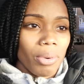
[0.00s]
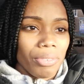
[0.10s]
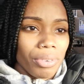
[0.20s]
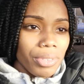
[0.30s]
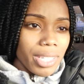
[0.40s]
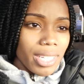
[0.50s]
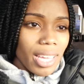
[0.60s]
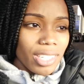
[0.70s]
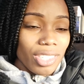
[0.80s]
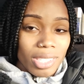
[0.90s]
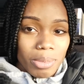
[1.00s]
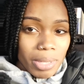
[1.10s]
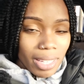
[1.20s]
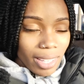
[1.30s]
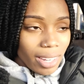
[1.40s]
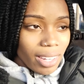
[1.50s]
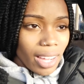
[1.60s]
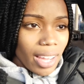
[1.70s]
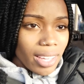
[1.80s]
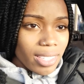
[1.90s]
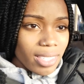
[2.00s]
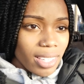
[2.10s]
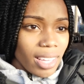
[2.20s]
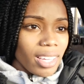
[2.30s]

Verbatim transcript: went for retake, just to be clear, guys,